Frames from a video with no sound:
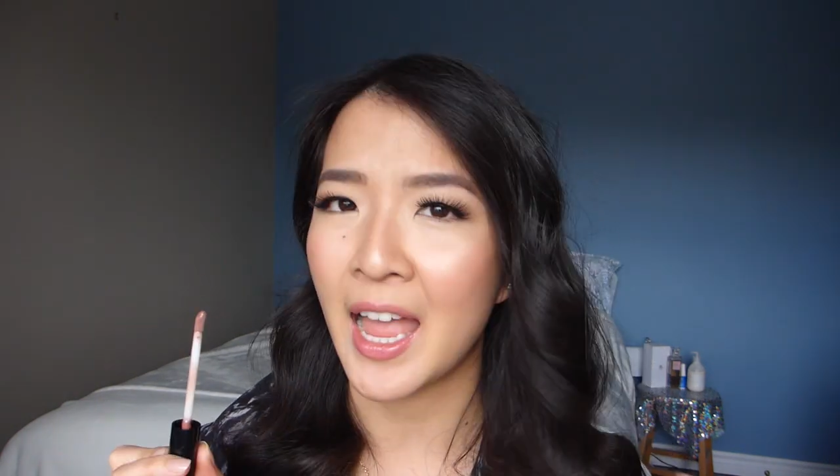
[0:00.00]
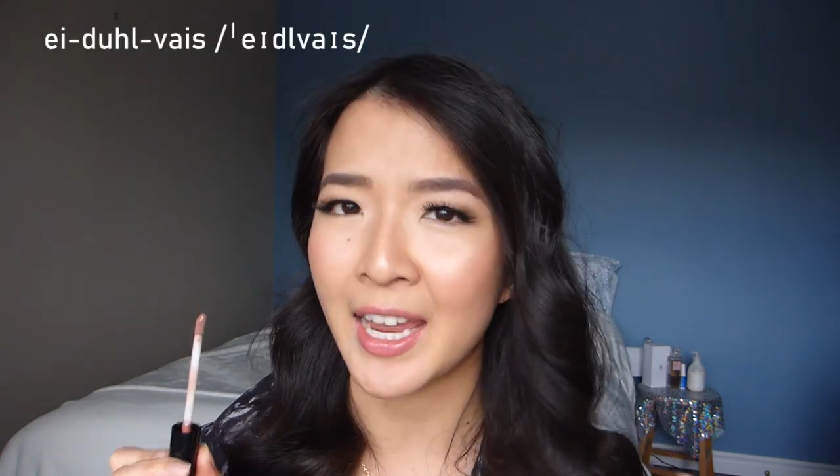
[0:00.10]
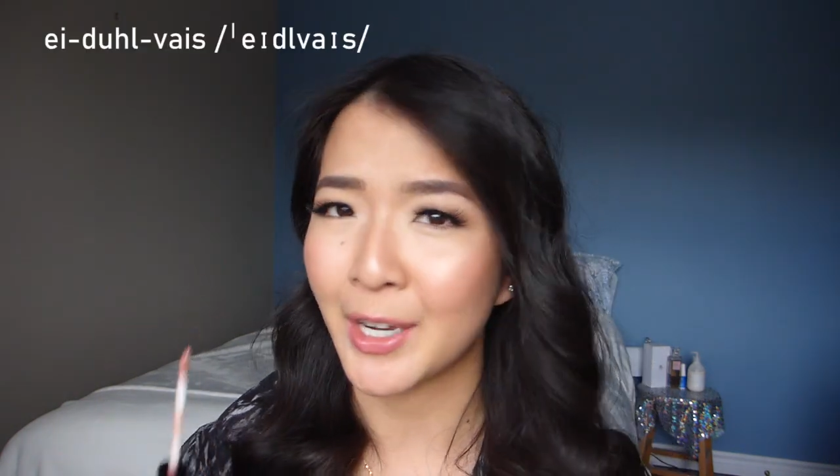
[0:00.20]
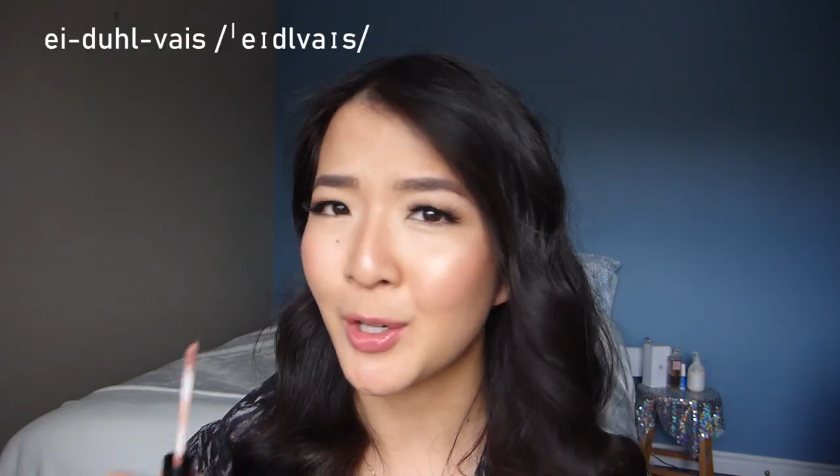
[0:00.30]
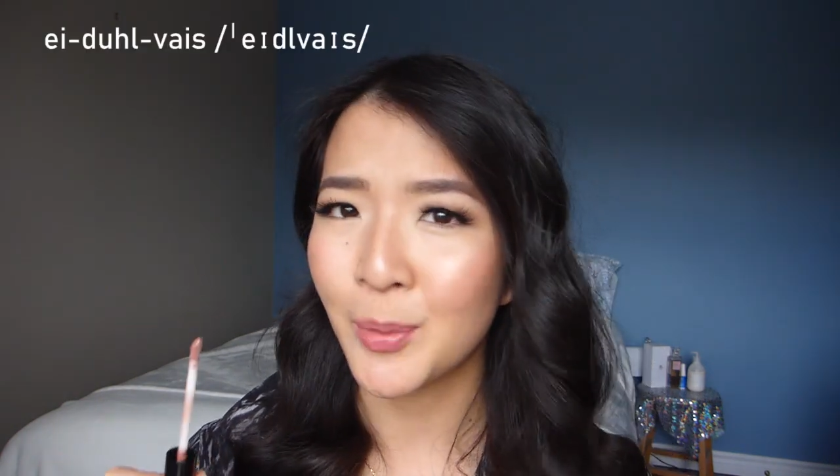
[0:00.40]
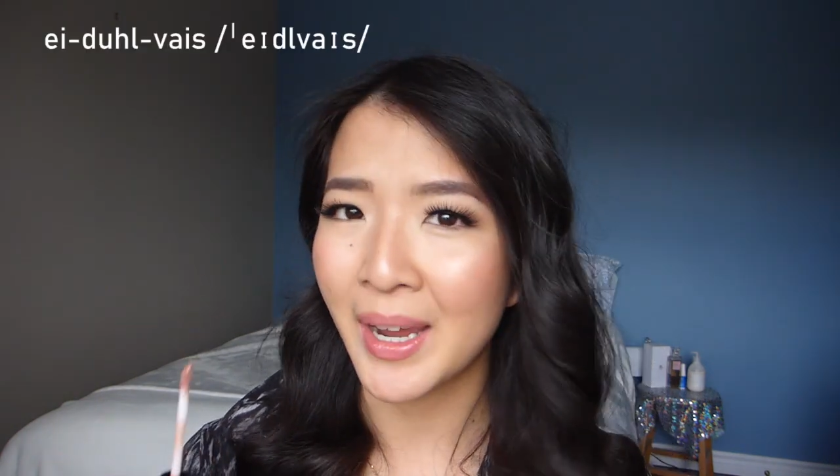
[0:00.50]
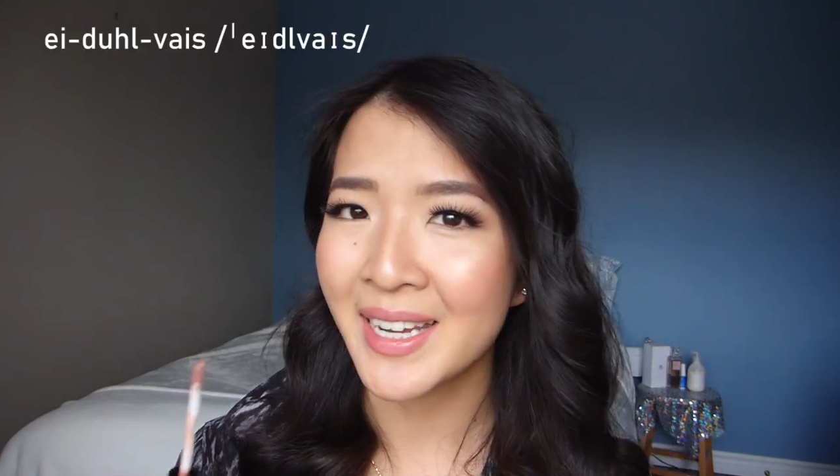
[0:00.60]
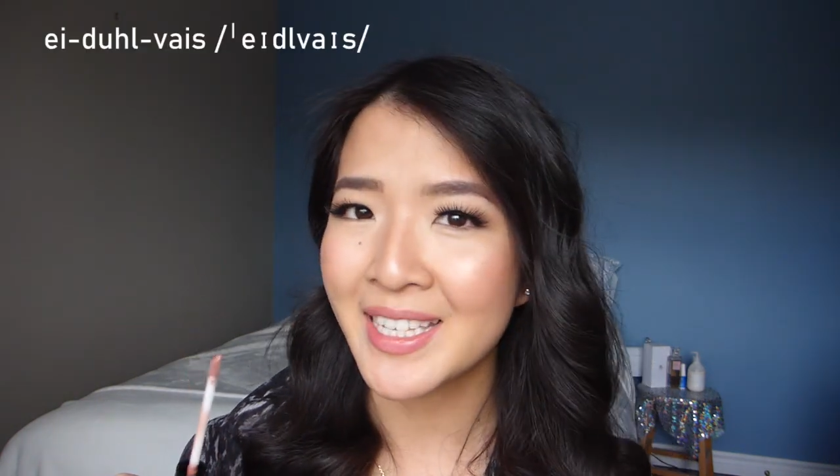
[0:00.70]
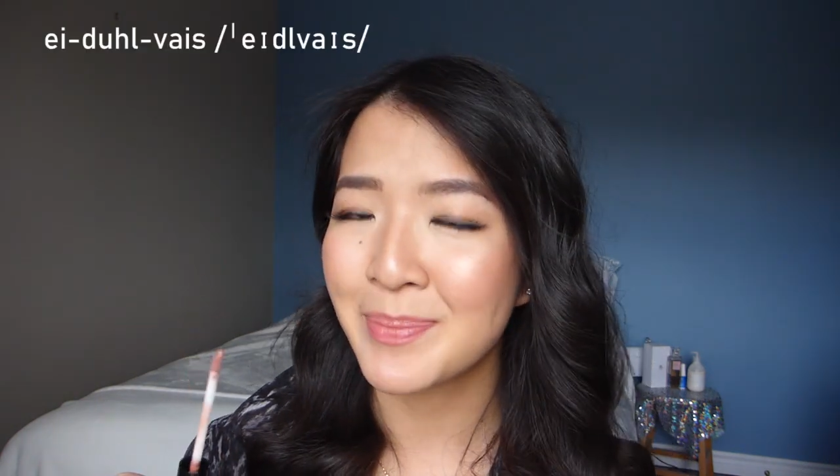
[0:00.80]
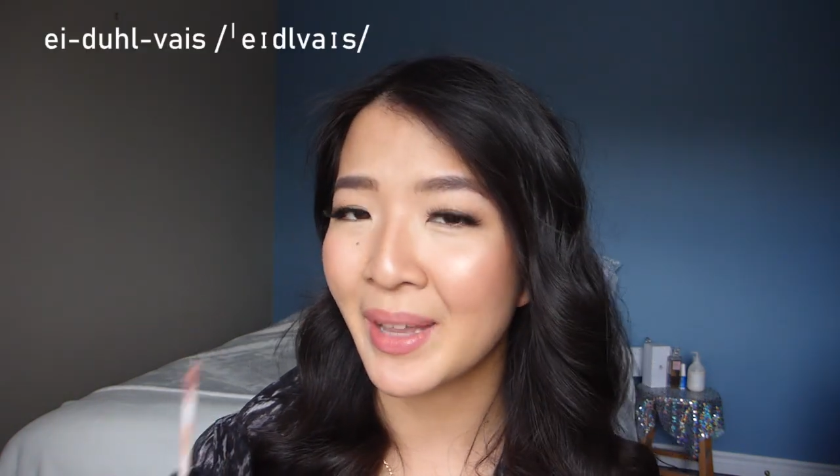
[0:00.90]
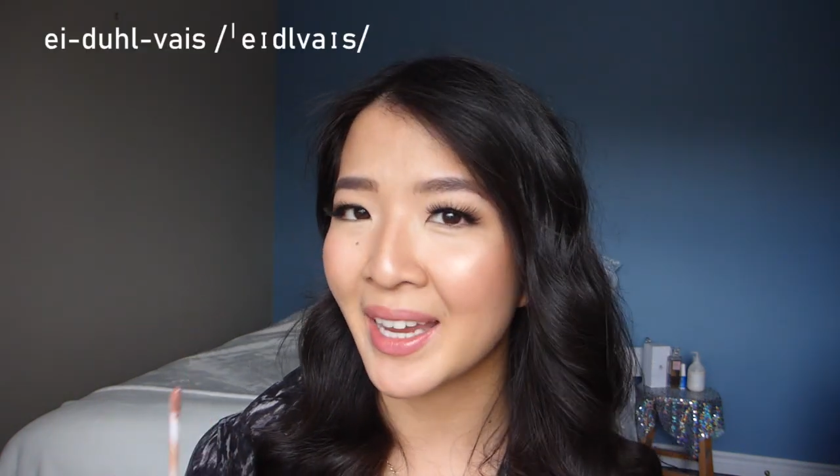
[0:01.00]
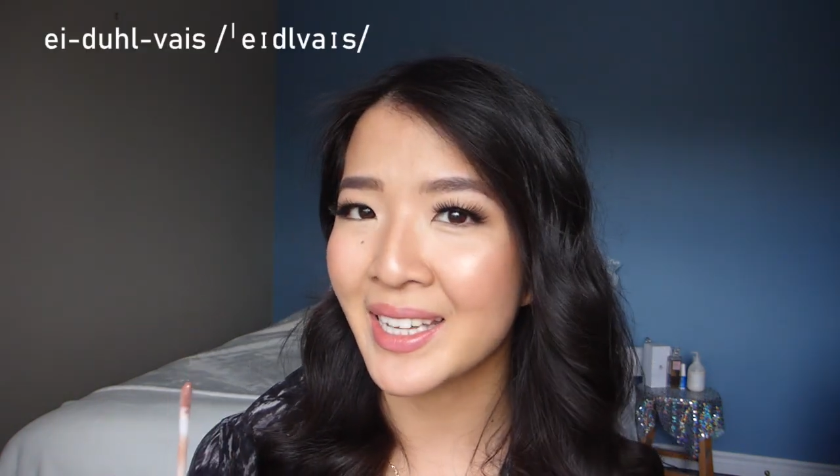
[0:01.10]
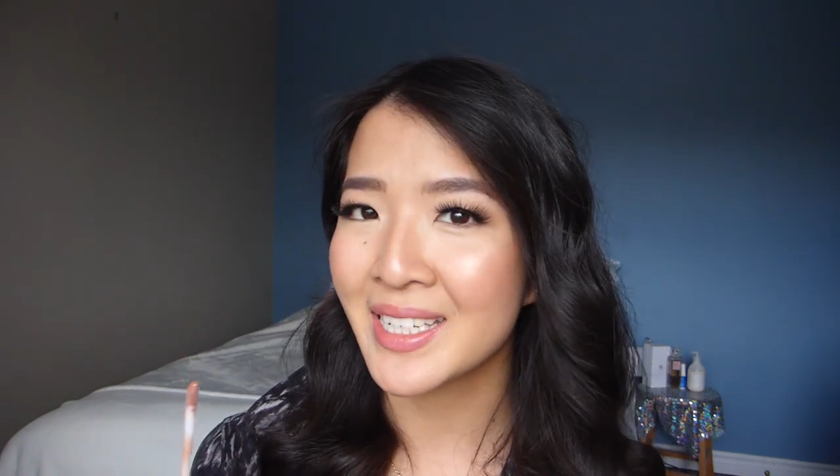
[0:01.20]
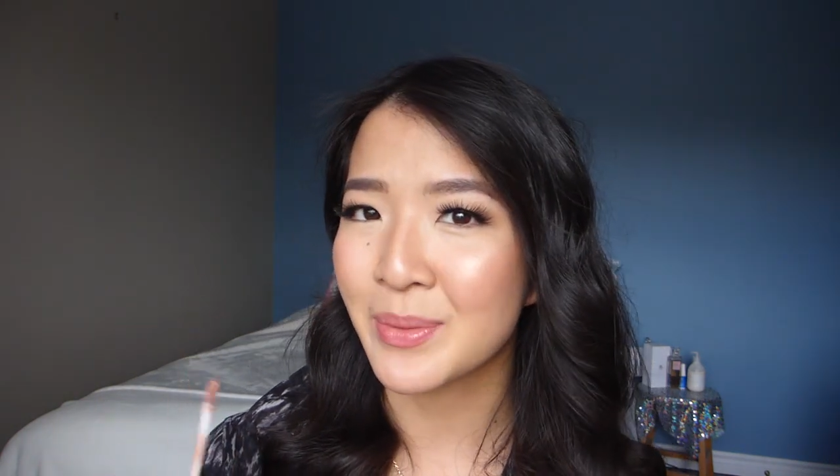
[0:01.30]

Edelweiss plant,